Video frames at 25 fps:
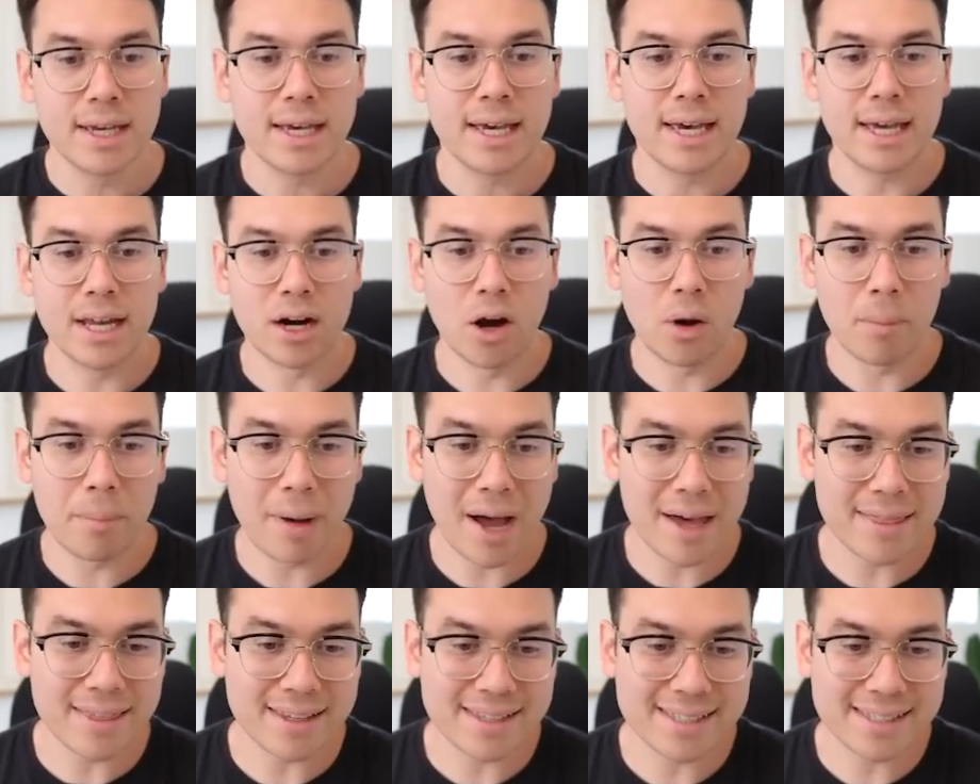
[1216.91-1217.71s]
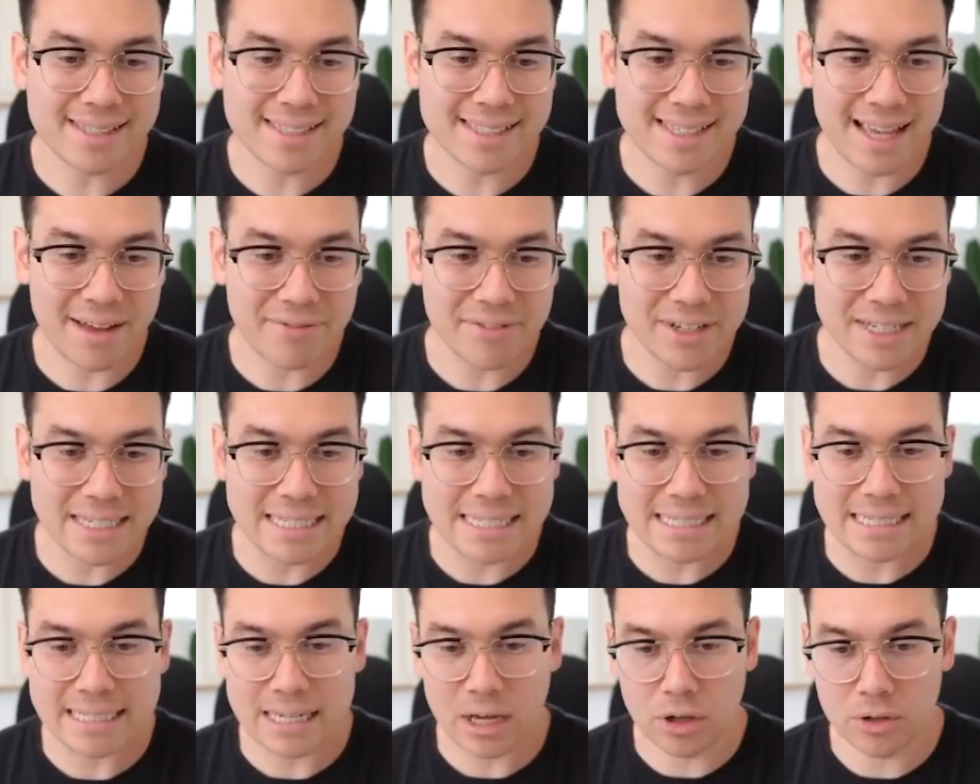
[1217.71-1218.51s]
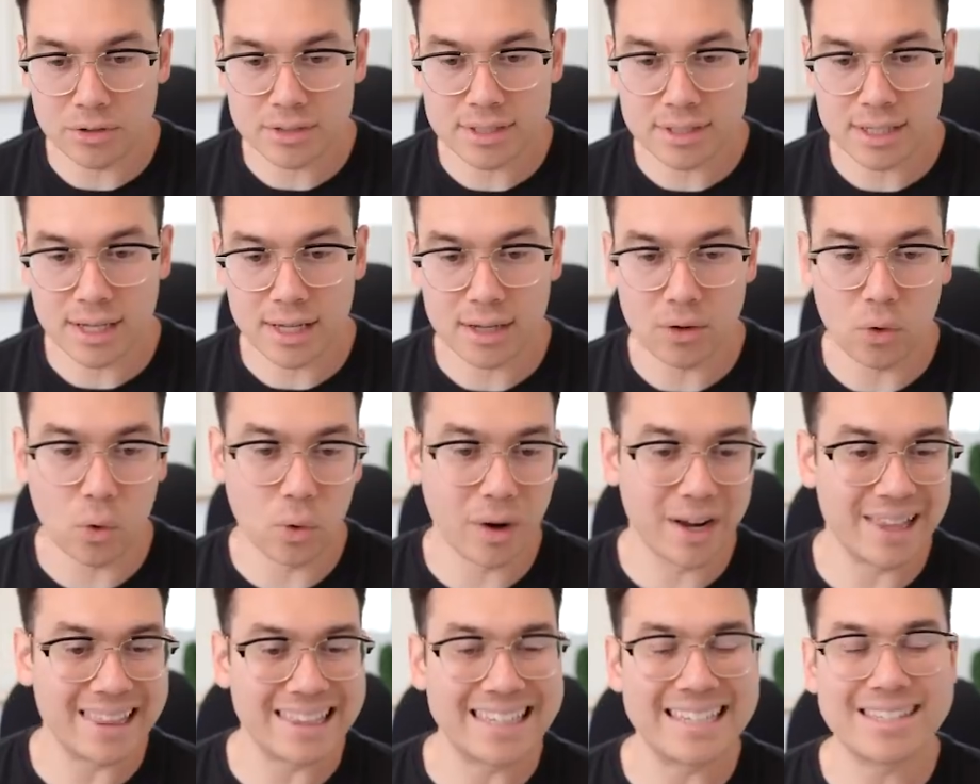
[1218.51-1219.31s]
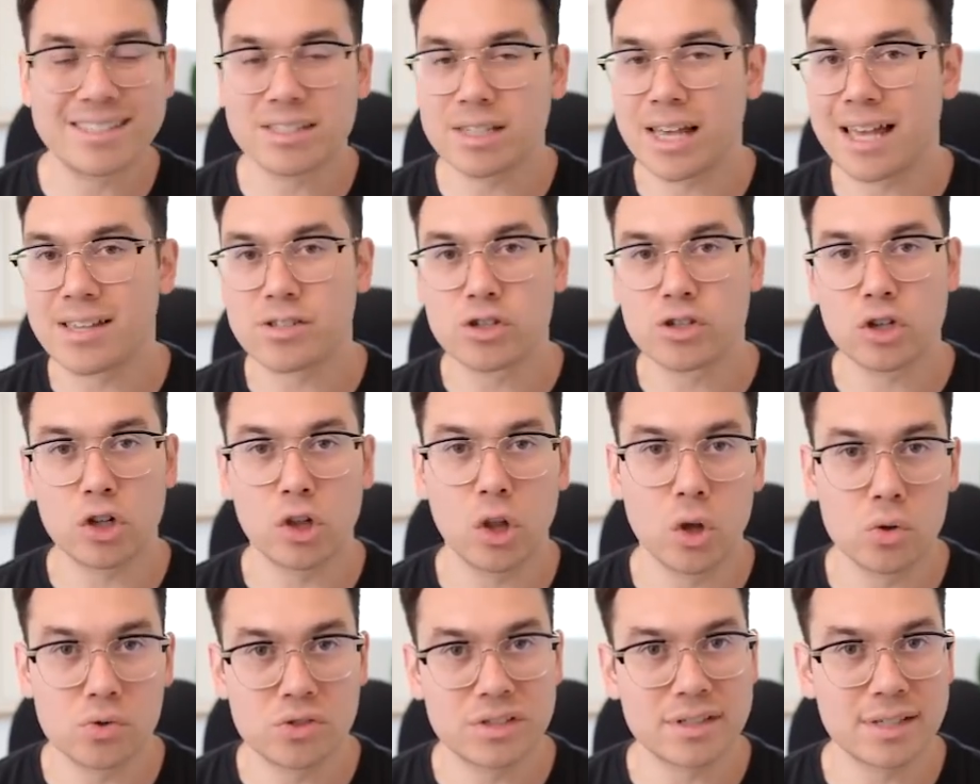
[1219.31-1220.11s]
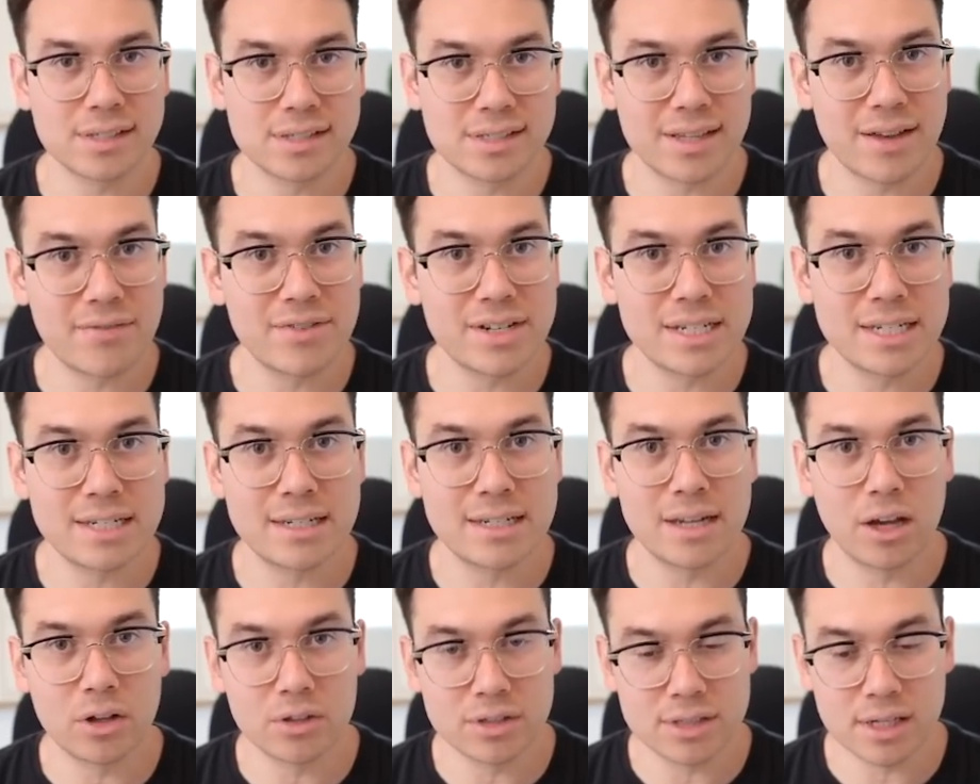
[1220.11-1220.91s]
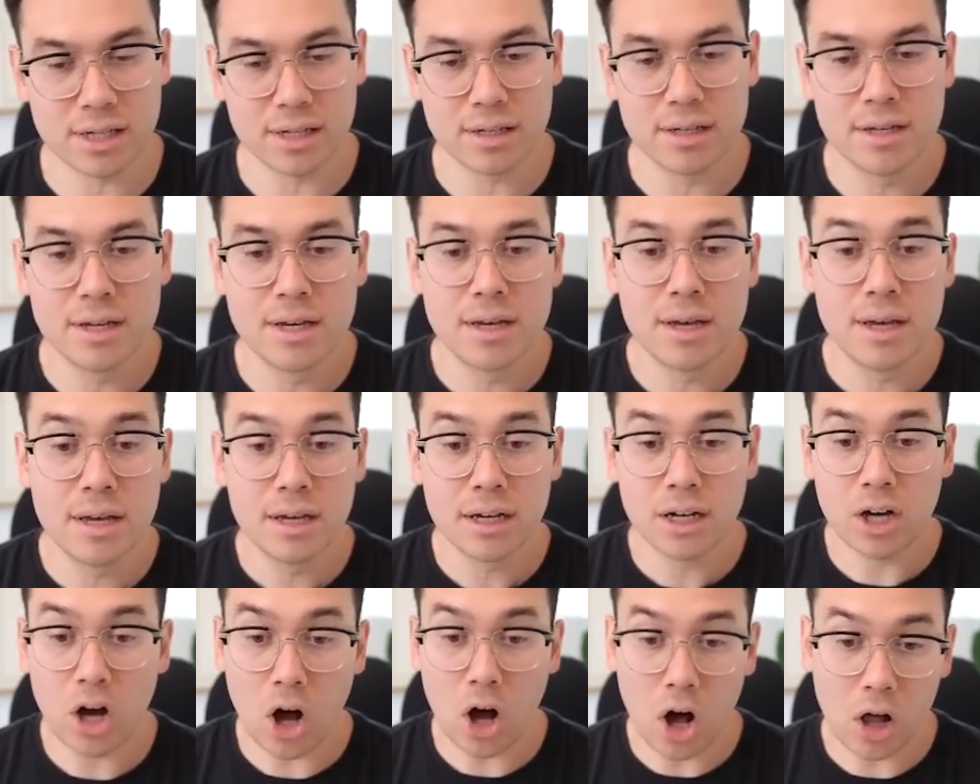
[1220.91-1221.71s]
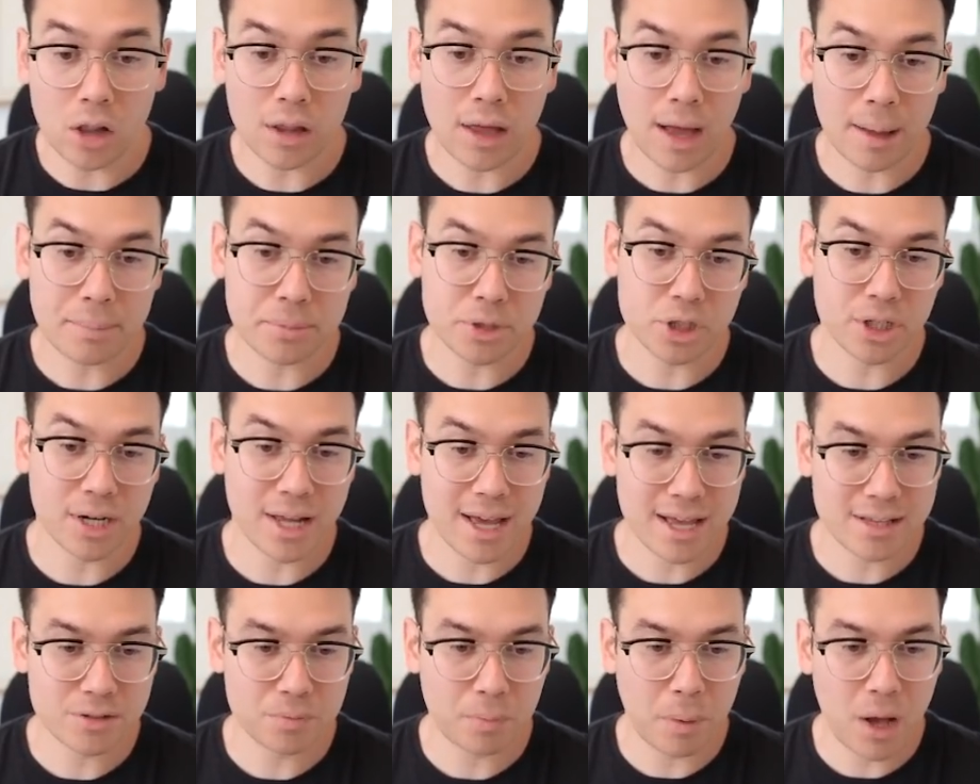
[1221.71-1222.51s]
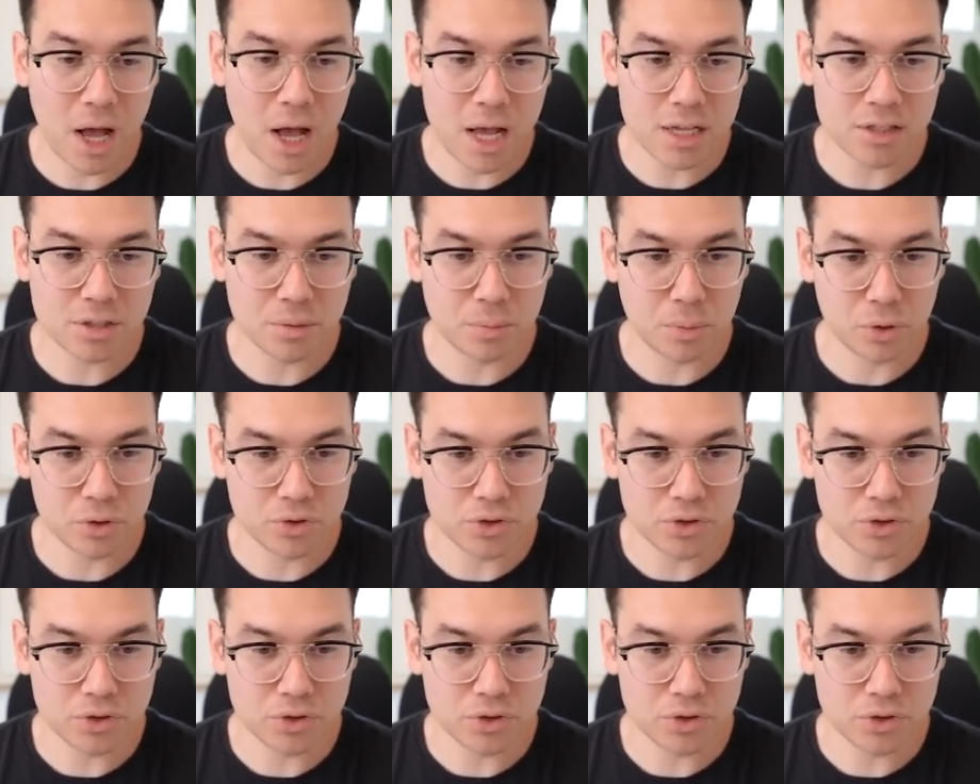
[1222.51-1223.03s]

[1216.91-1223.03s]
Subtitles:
And I'll buy the 70 delta, or at least as close to 70 delta call option as possible.